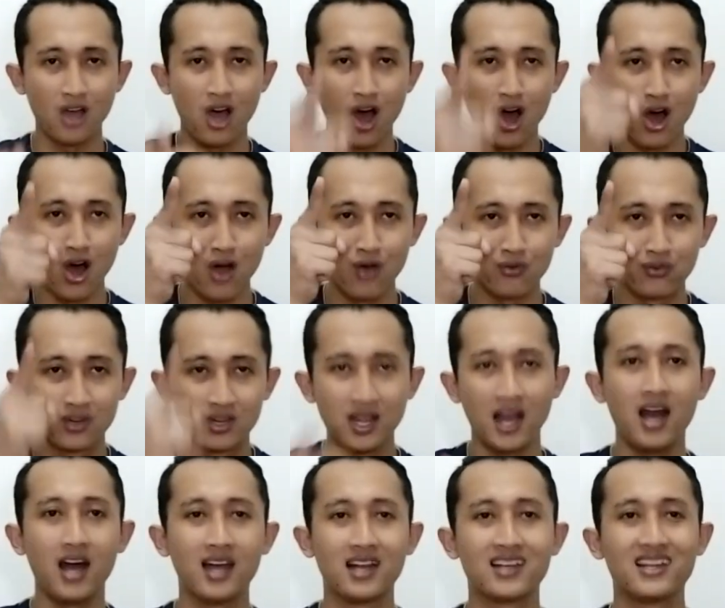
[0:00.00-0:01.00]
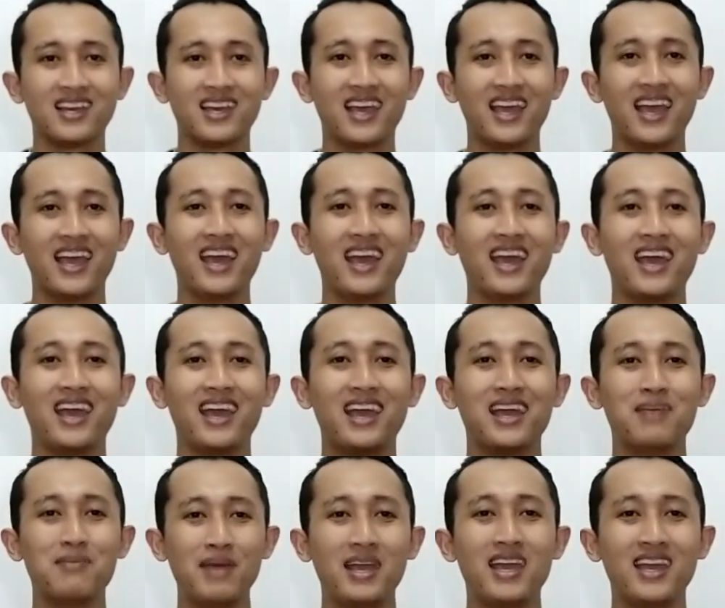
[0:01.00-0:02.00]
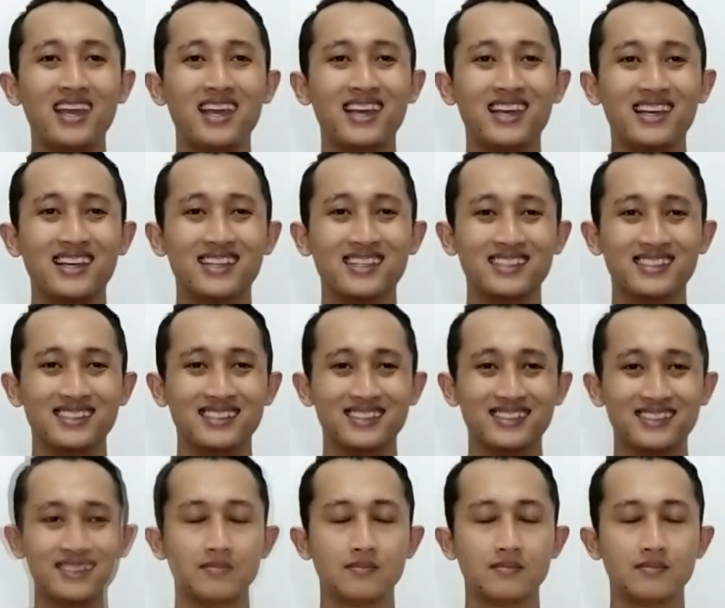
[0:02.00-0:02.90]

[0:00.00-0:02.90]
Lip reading: of God. Amen.